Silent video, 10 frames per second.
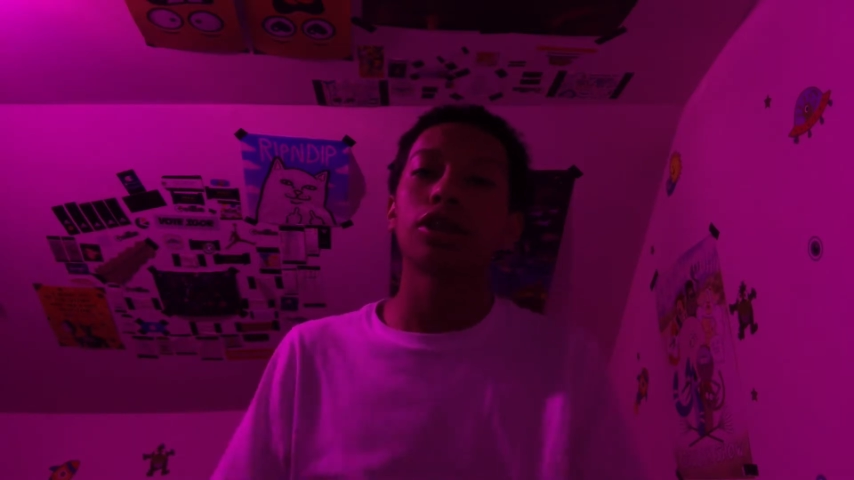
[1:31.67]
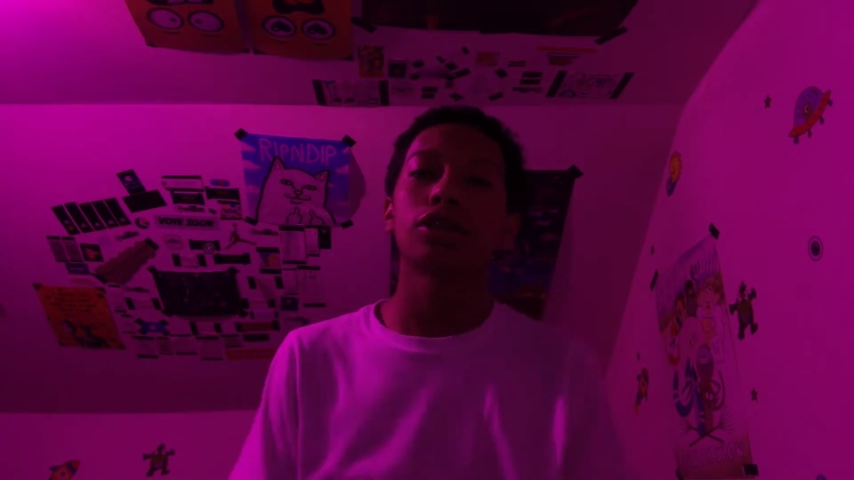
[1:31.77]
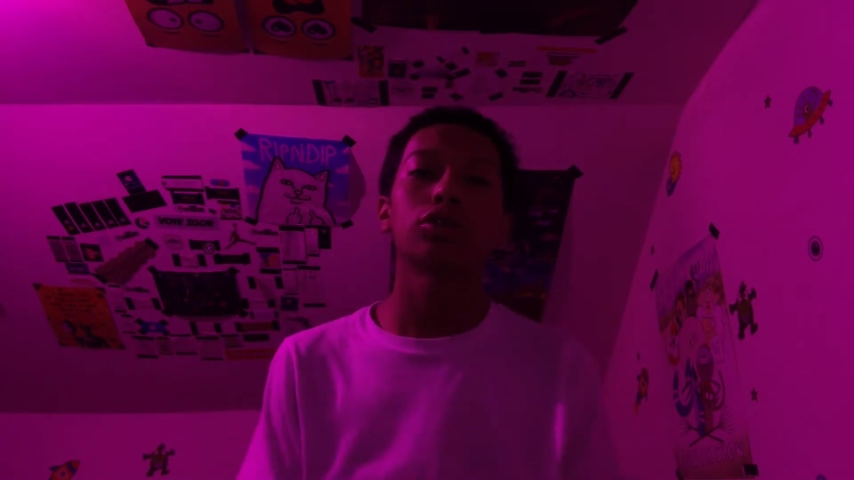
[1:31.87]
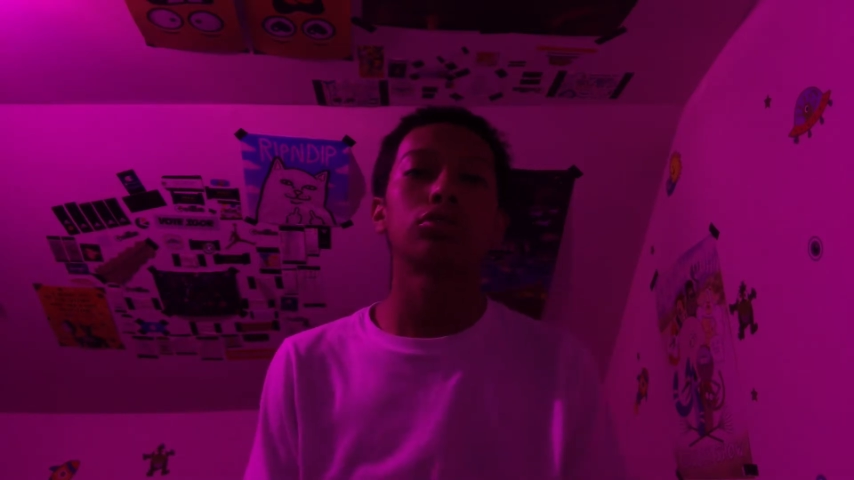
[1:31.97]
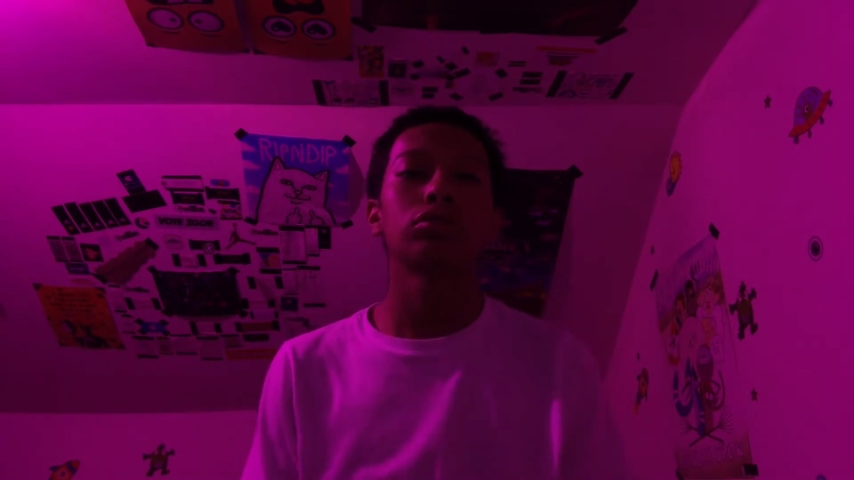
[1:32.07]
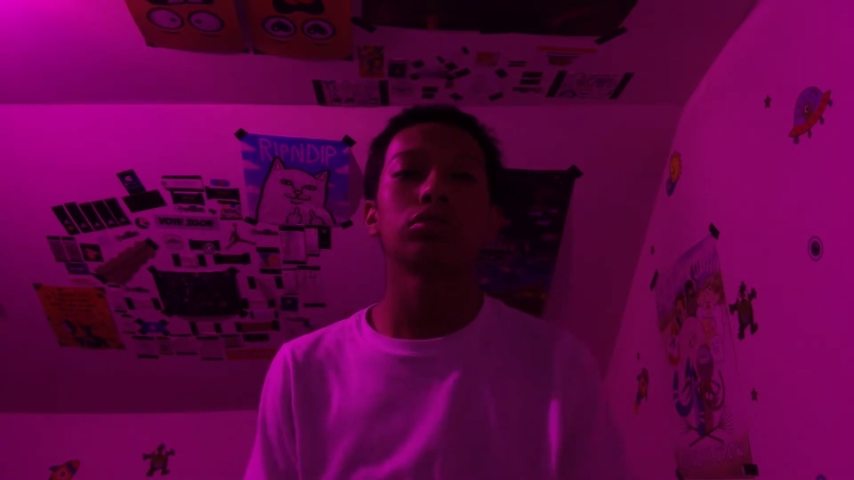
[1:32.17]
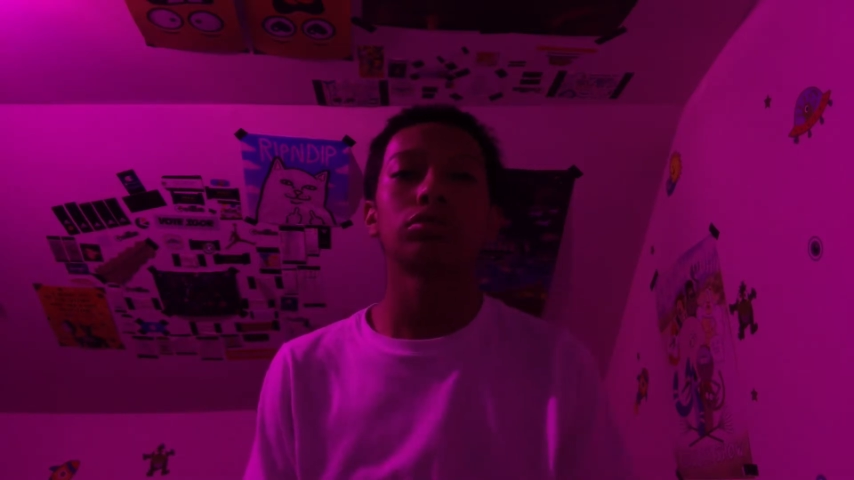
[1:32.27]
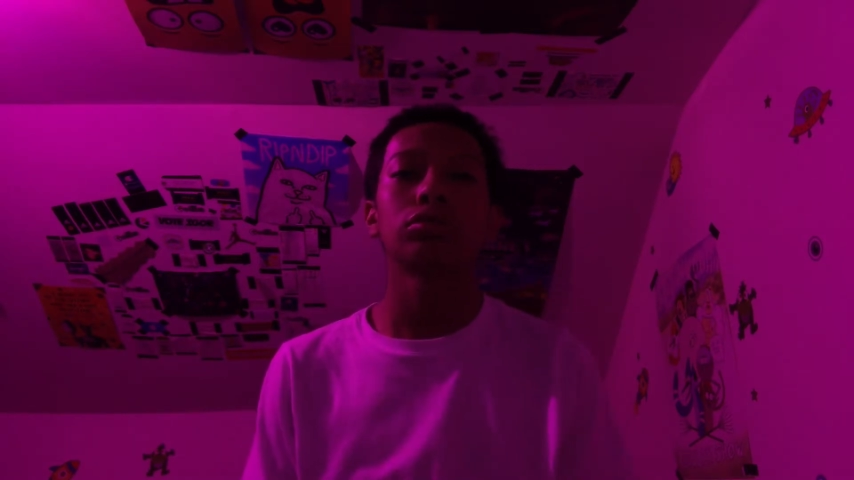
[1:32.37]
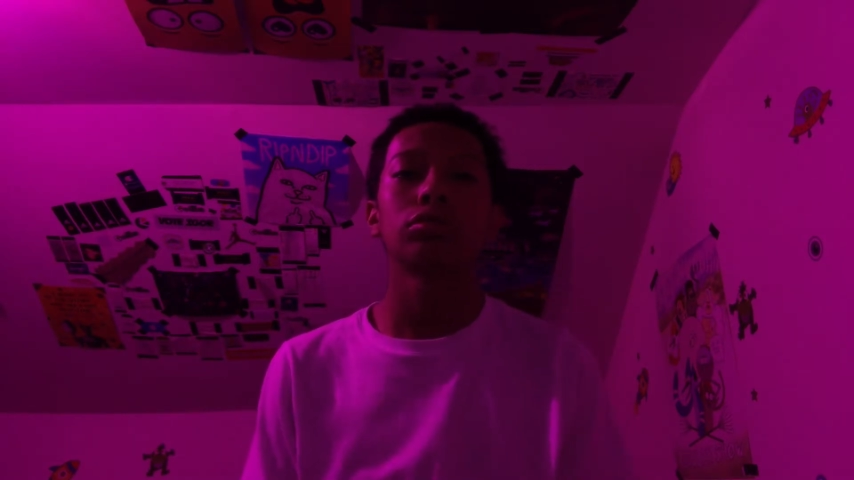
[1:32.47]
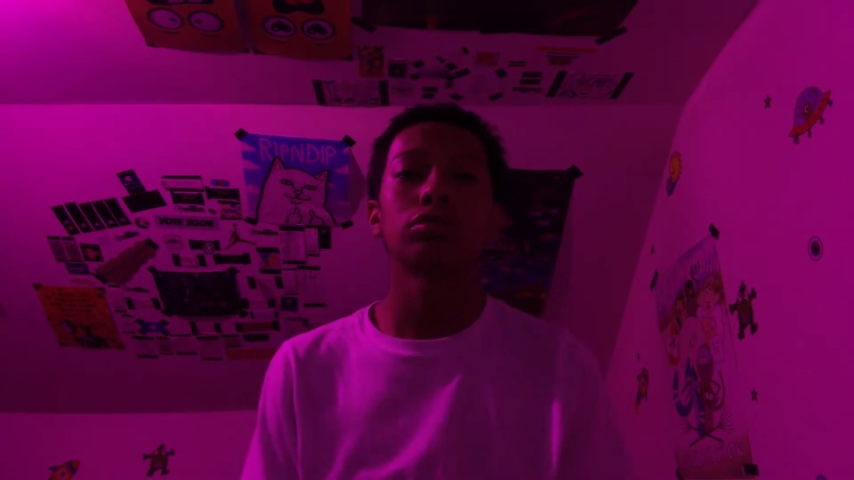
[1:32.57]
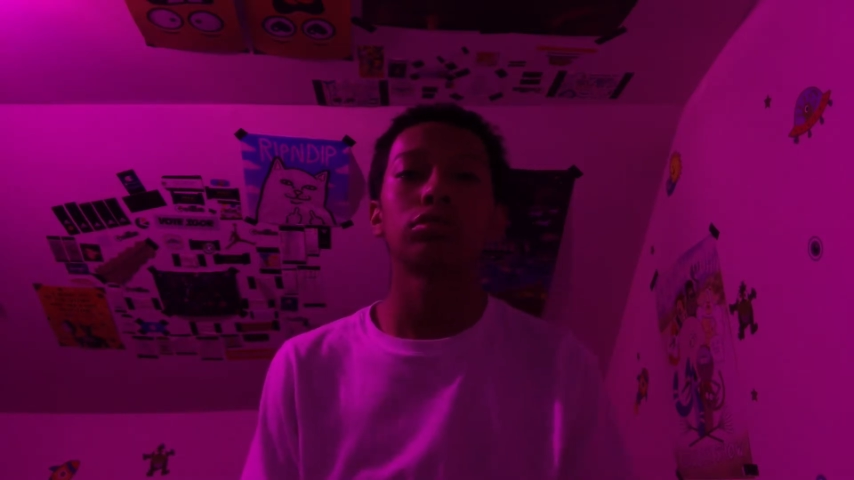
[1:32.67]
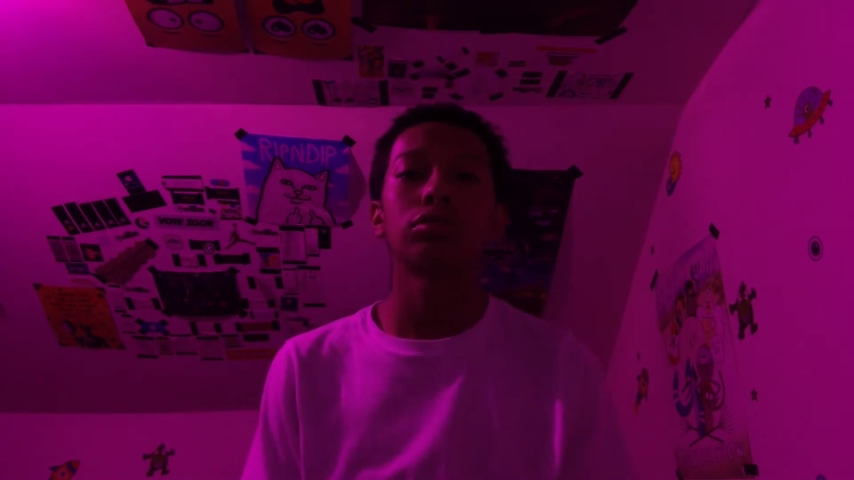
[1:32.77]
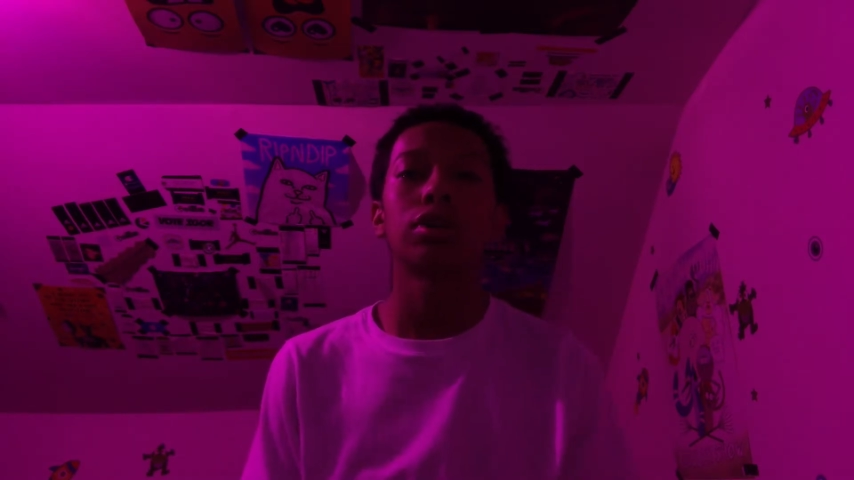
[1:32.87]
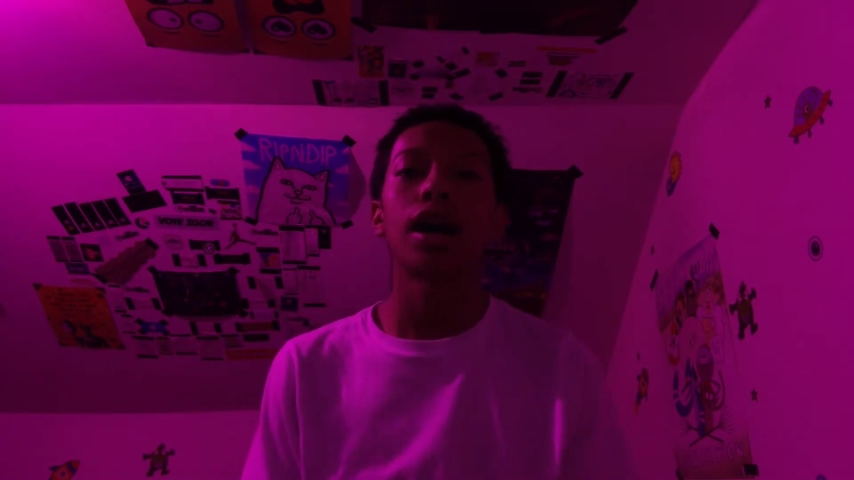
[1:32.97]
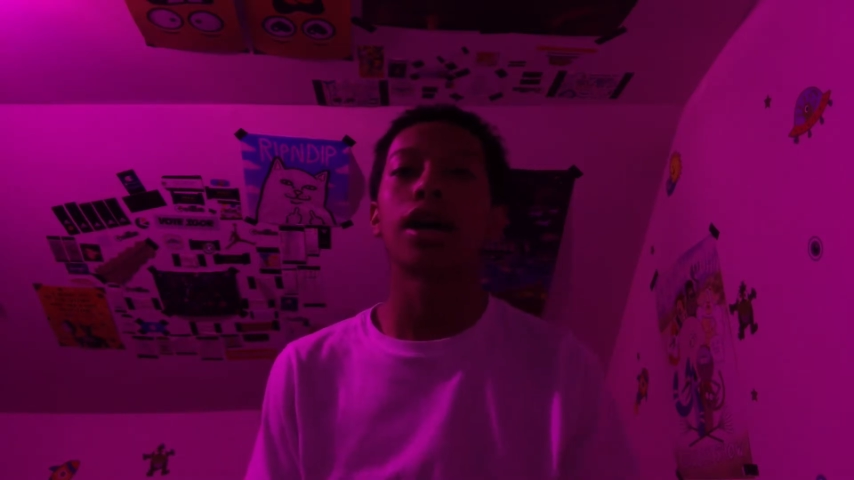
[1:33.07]
So
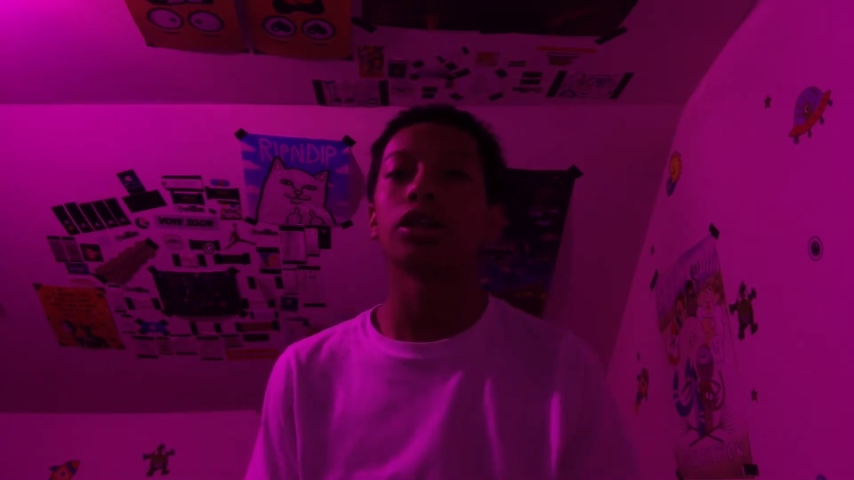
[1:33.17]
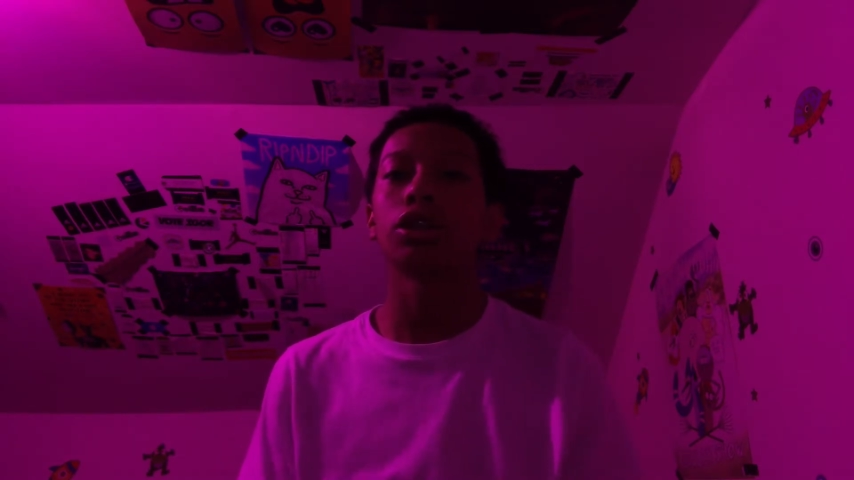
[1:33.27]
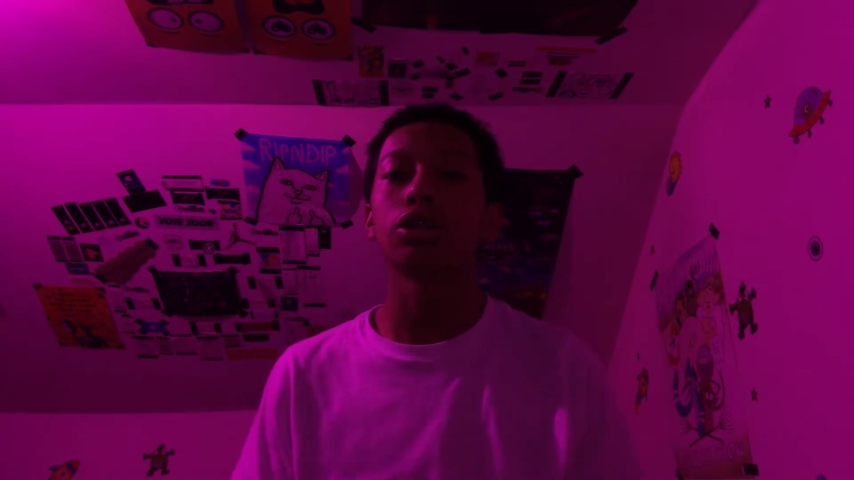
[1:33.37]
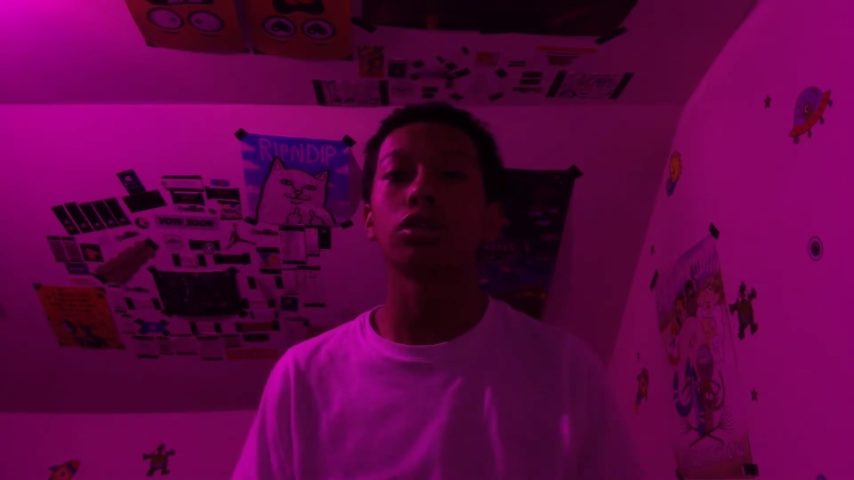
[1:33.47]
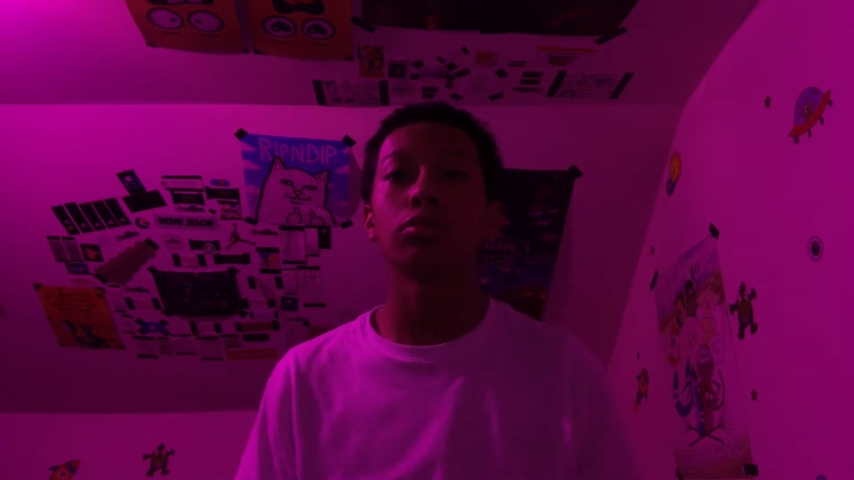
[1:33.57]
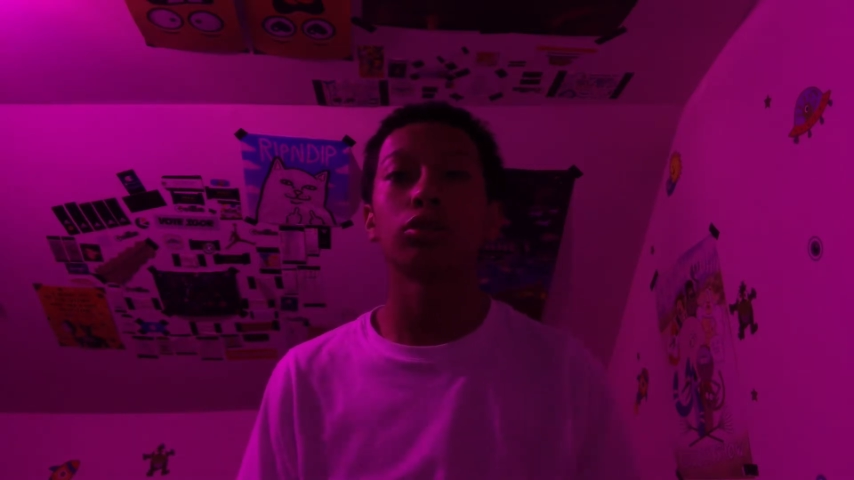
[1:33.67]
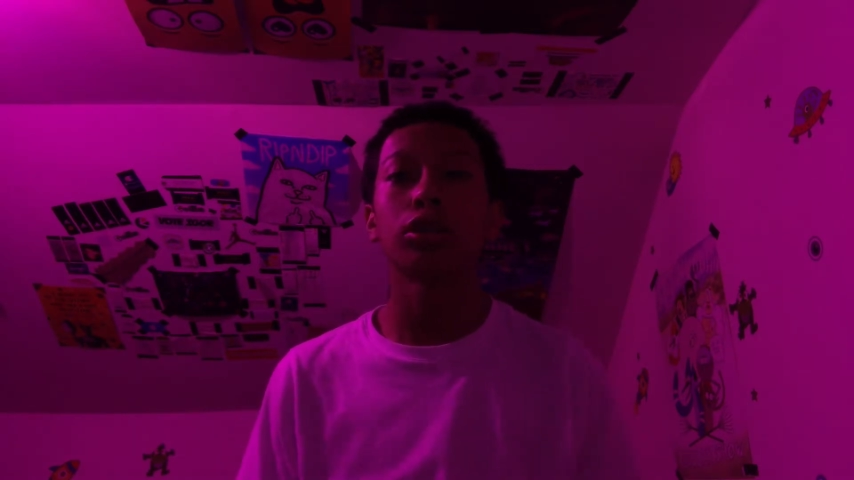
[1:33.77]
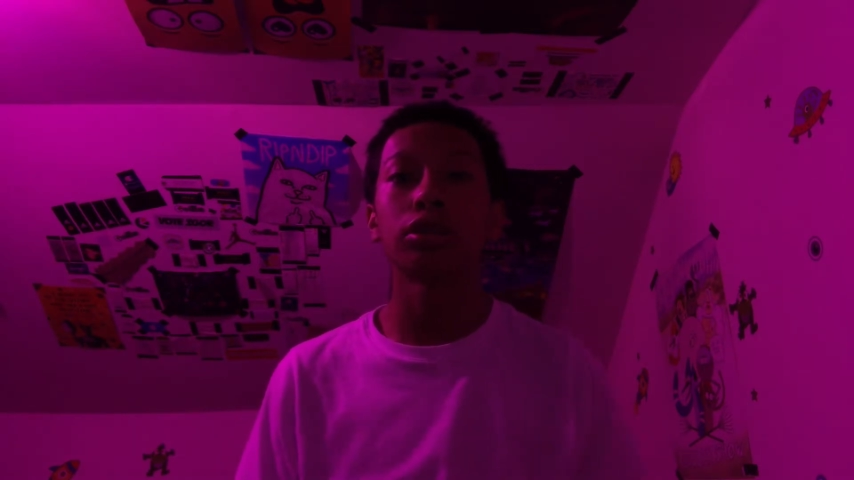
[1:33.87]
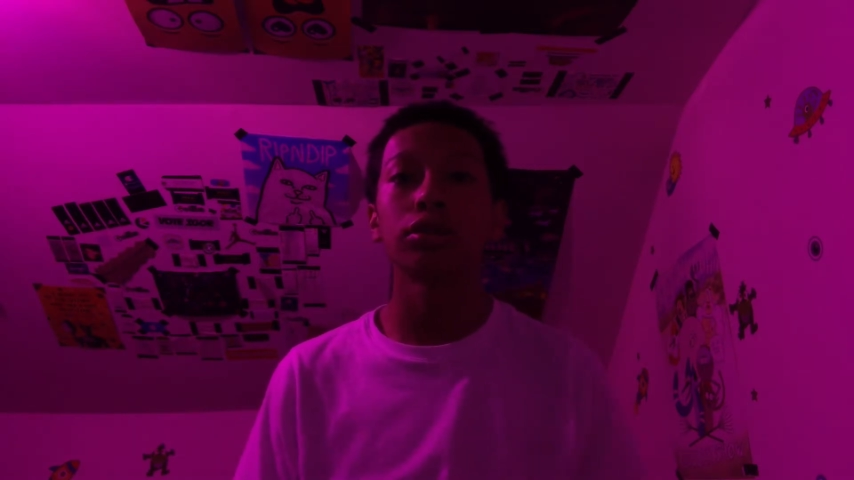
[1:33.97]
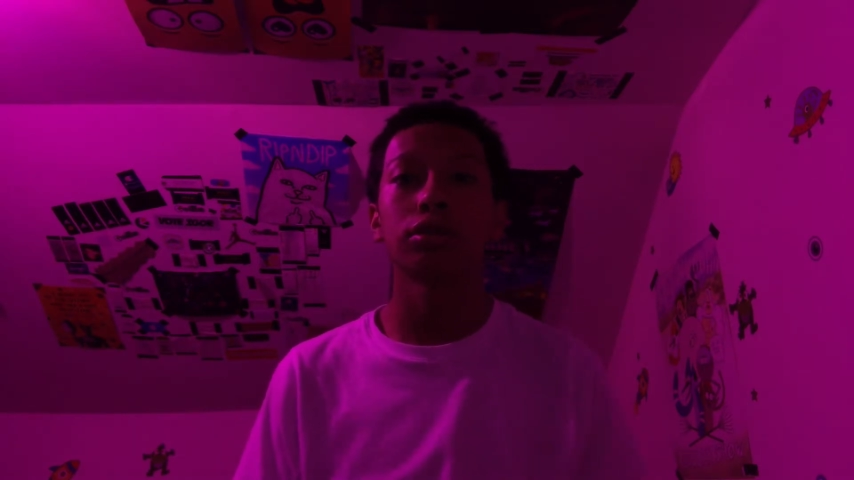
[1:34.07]
I'll see y'all in the morning.